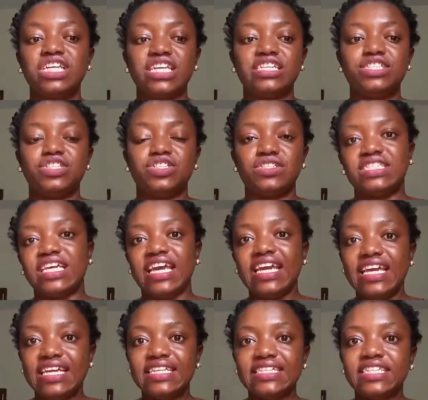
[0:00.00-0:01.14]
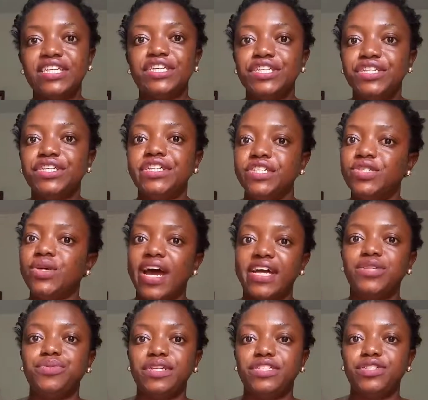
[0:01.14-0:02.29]
cleanse your skin, you need to
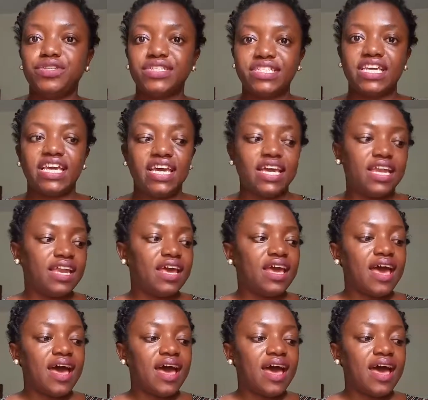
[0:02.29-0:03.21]
hydrate your skin,